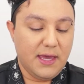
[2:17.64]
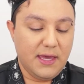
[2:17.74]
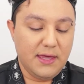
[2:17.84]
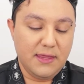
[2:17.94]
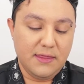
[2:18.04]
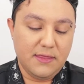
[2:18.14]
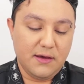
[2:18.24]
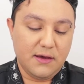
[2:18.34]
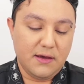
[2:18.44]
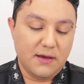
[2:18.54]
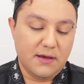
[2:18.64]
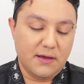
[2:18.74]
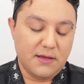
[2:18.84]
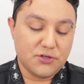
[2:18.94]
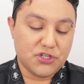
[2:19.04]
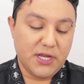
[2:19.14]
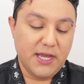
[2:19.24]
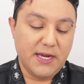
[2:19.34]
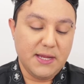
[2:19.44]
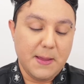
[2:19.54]
in the
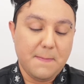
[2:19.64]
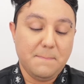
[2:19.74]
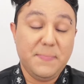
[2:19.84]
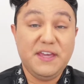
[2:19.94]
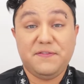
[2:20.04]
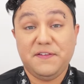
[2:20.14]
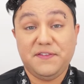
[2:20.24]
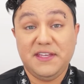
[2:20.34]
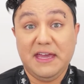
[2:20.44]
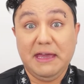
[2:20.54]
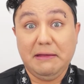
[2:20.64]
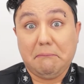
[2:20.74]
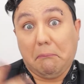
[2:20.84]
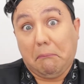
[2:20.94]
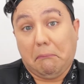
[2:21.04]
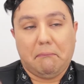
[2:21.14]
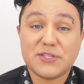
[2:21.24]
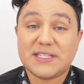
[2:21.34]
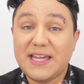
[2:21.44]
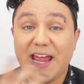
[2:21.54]
shade B58. To
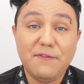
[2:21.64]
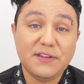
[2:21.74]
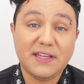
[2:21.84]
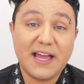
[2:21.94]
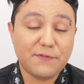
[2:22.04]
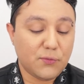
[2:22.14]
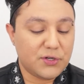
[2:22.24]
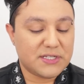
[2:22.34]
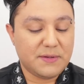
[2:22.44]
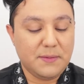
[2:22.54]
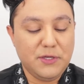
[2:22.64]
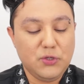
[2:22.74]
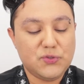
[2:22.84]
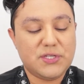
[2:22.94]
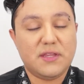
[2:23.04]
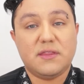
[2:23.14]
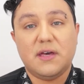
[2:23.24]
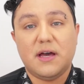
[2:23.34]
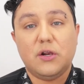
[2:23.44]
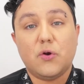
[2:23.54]
set everything afterwards, I'm going to be using
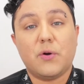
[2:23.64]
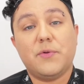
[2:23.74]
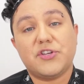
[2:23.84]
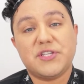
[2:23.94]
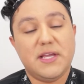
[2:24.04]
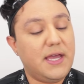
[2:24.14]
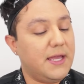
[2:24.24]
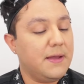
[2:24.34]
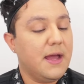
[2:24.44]
the Laura Mercier